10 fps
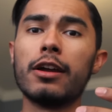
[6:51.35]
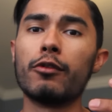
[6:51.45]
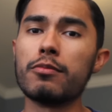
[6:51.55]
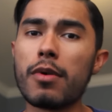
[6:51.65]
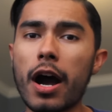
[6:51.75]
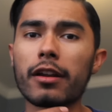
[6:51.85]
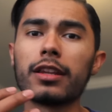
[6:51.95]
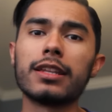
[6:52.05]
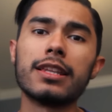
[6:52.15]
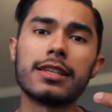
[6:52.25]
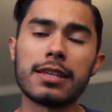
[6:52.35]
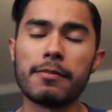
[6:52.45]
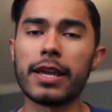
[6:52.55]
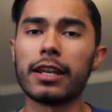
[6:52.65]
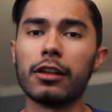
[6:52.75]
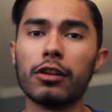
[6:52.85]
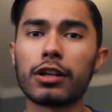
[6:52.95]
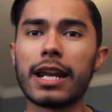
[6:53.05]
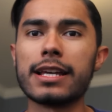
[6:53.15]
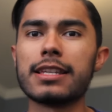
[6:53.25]
remodeling this and making it
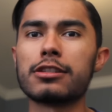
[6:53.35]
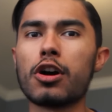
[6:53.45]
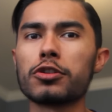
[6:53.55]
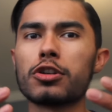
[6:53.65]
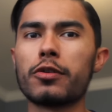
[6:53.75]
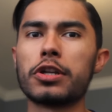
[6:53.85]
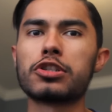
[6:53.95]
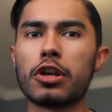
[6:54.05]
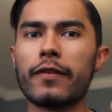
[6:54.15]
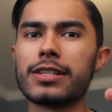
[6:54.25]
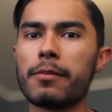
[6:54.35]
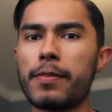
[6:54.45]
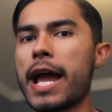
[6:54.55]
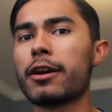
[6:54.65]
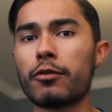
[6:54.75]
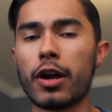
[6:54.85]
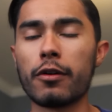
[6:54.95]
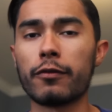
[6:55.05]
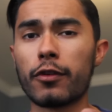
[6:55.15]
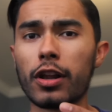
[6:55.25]
look nice, it's also going to serve as a
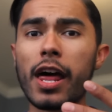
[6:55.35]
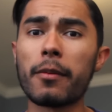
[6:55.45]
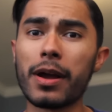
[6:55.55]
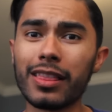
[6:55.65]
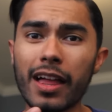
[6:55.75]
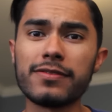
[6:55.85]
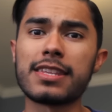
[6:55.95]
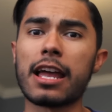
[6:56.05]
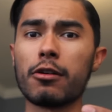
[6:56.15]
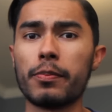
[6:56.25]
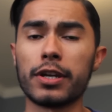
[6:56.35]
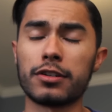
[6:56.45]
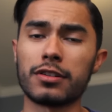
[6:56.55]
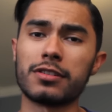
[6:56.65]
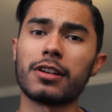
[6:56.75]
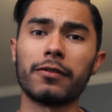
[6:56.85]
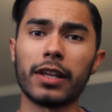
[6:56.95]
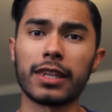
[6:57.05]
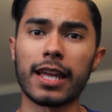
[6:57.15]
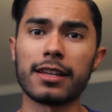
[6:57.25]
background for a lot of my lifestyle pictures and stuff
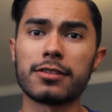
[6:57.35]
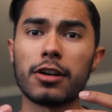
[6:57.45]
like that.